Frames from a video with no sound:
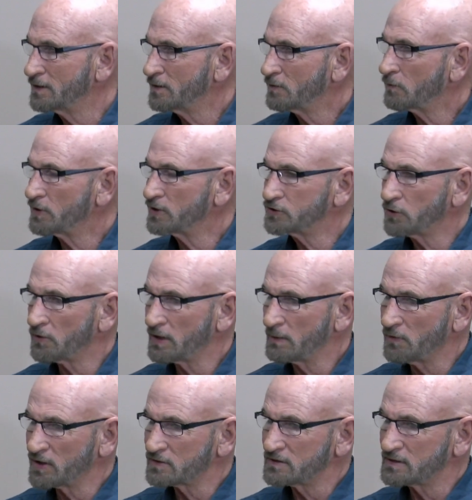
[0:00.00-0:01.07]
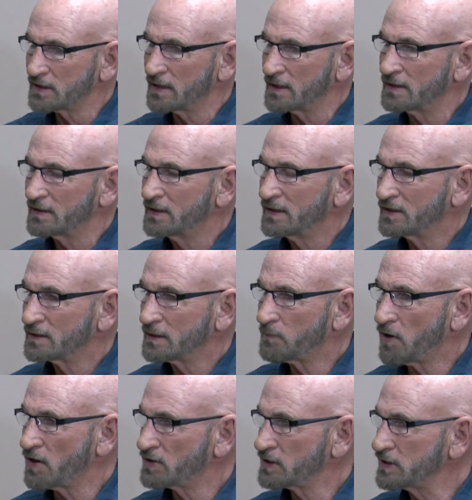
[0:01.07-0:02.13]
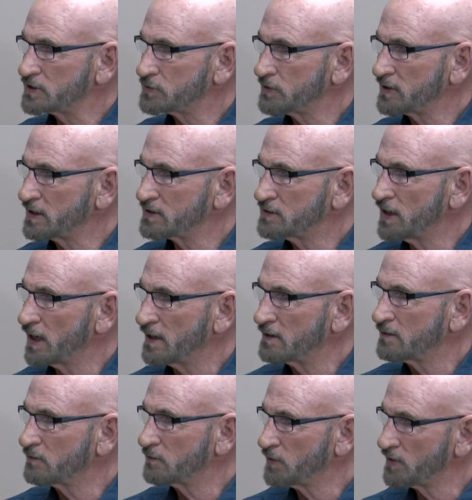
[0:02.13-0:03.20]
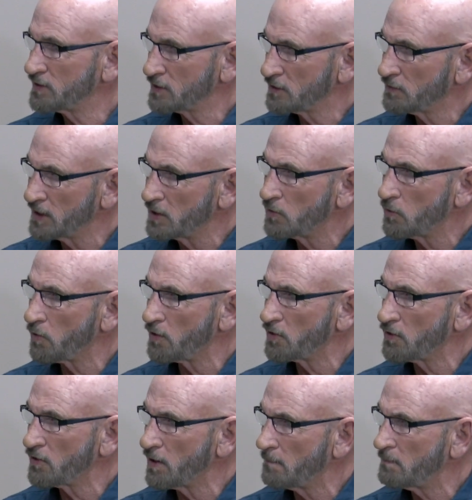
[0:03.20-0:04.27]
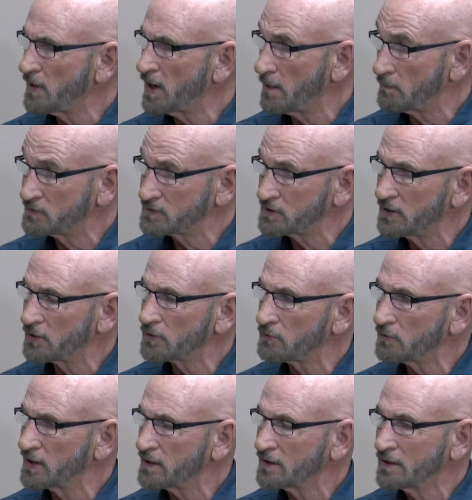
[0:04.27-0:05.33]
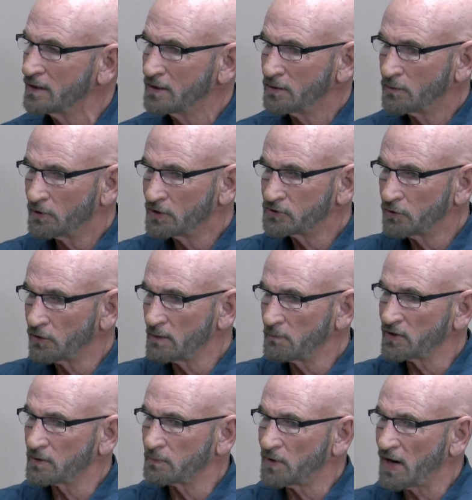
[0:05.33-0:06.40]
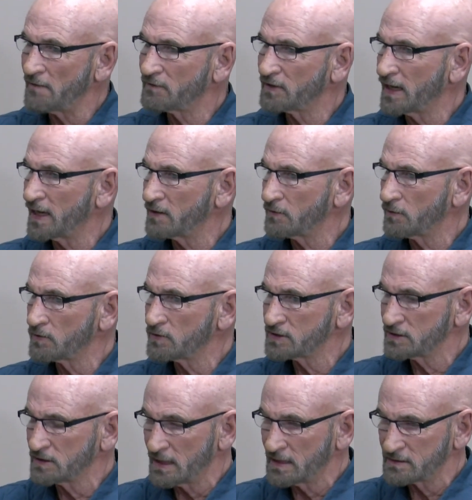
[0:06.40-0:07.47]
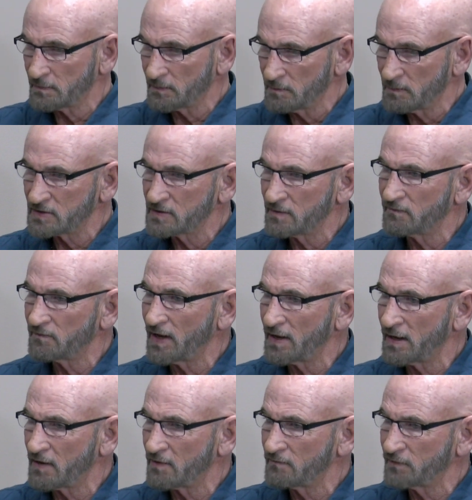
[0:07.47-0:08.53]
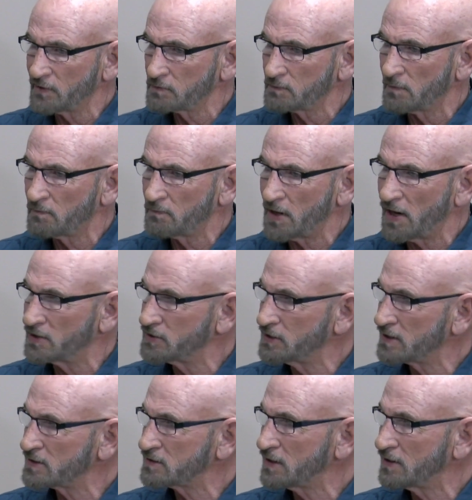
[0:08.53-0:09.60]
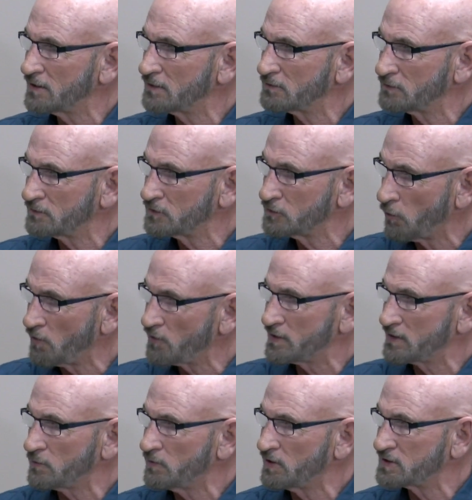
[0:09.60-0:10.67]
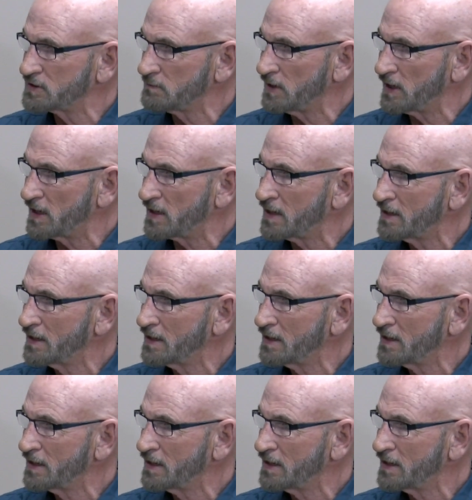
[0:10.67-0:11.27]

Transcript: We showed him what the Park District has done with the Green Corridor up Cedar Creek. We showed him what the private landowners and some of the Mississippi Valley Hunter and Fisherman projects north of the Quincy Bay